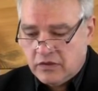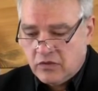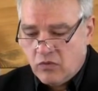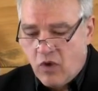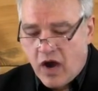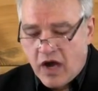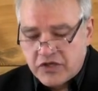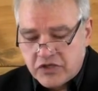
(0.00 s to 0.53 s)

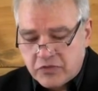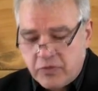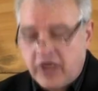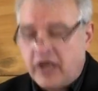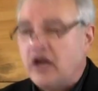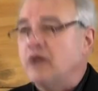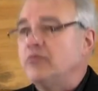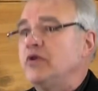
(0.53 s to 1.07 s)
Wash me
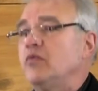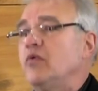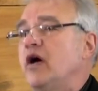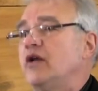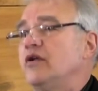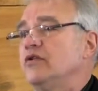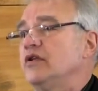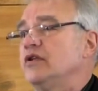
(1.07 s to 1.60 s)
and I'll be
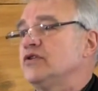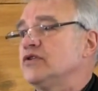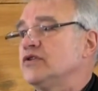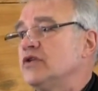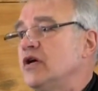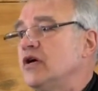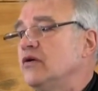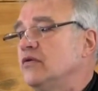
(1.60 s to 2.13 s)
whiter than
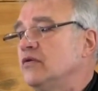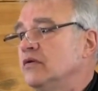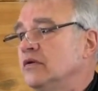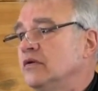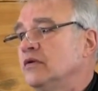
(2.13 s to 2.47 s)
snow.